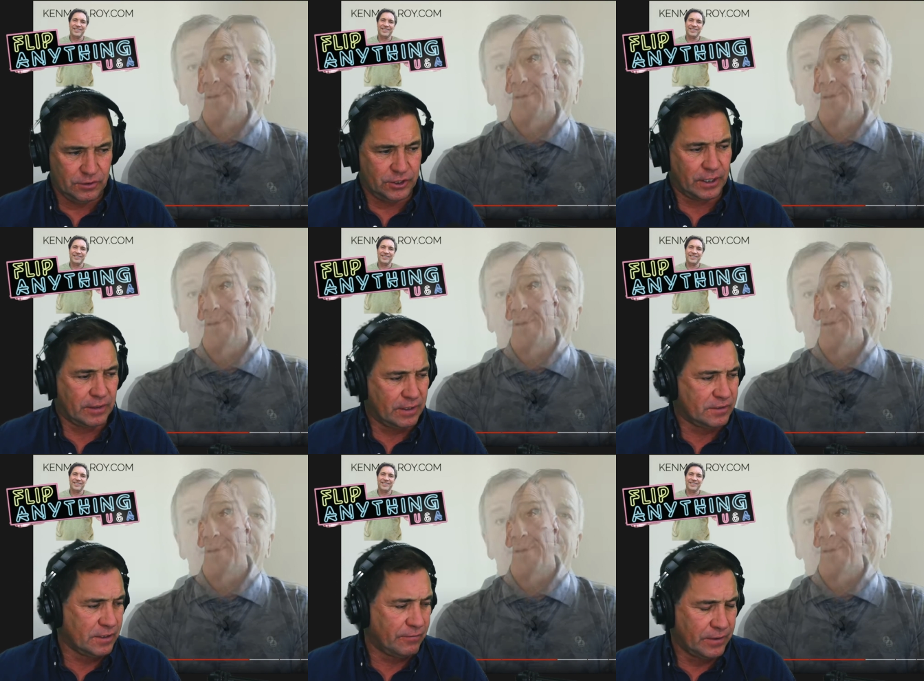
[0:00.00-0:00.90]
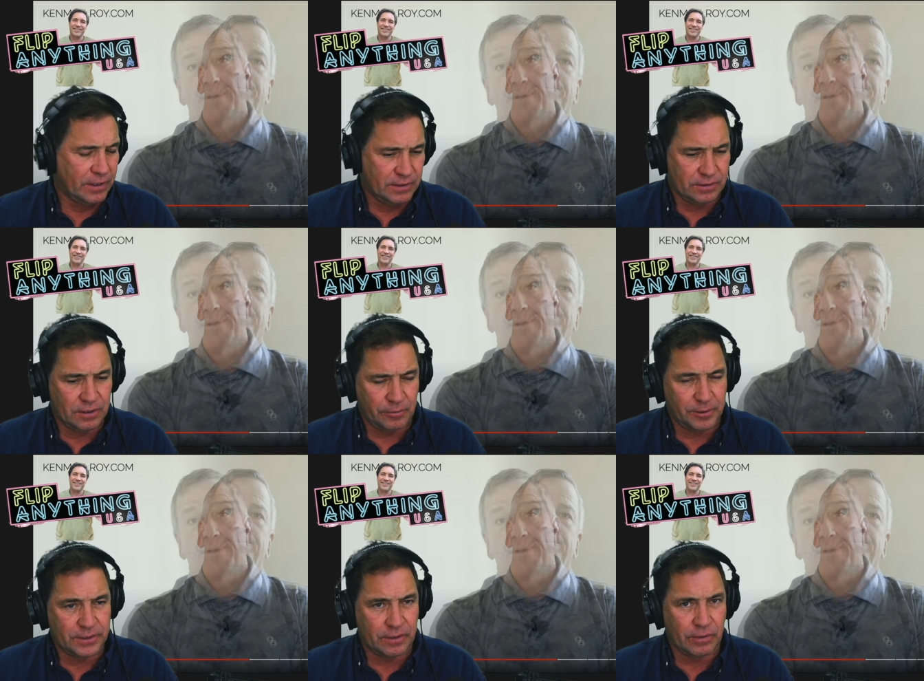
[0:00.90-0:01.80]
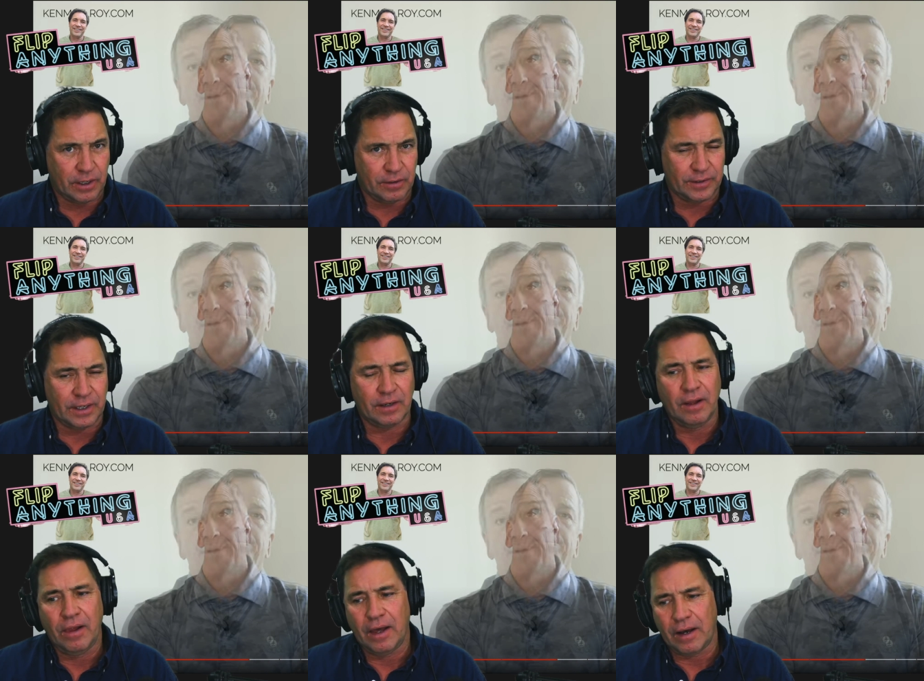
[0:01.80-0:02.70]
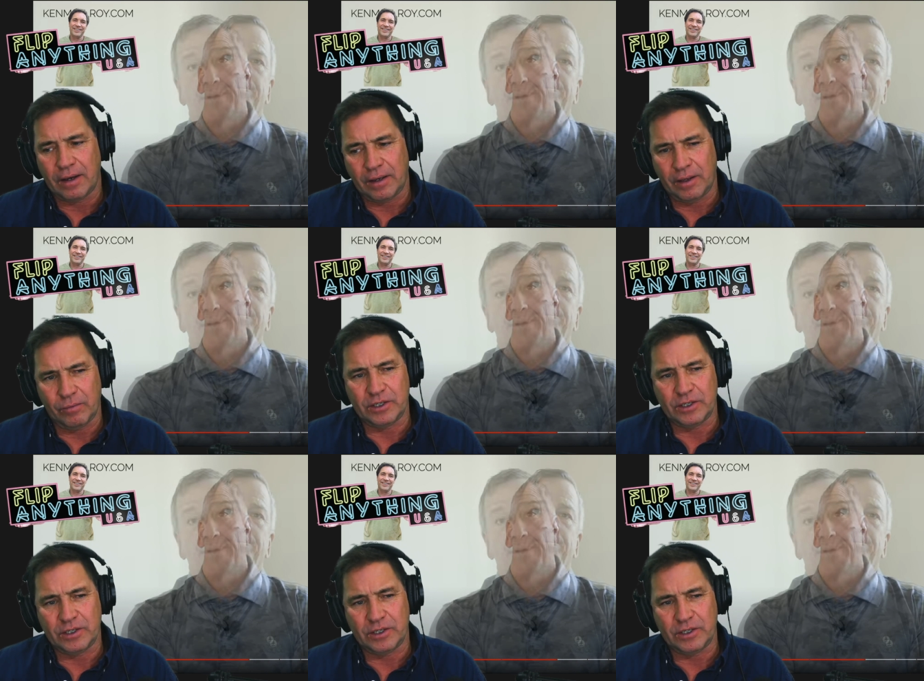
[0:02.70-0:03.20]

Speaker 1: and check that stuff out. He's 100% right on that. Uh, and what